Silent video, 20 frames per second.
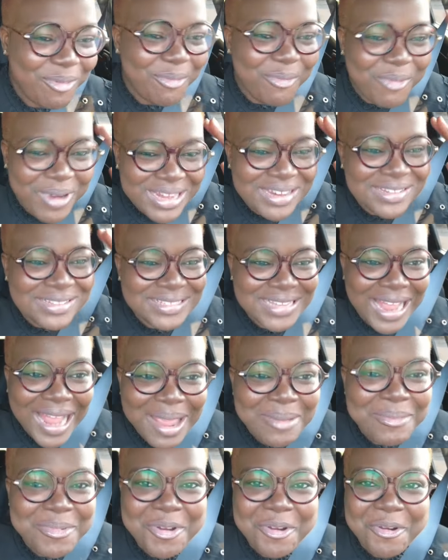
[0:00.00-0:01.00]
where did
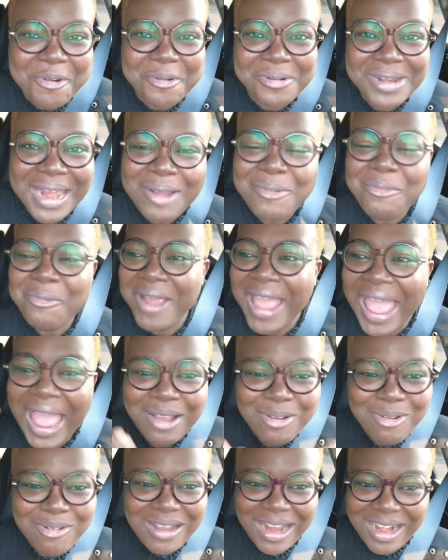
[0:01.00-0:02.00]
time go? Like, where, I
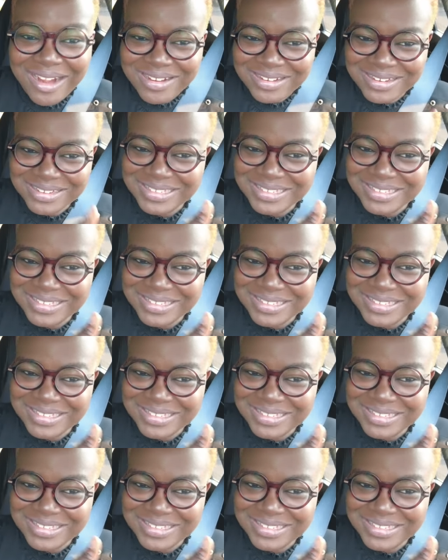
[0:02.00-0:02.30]
could carry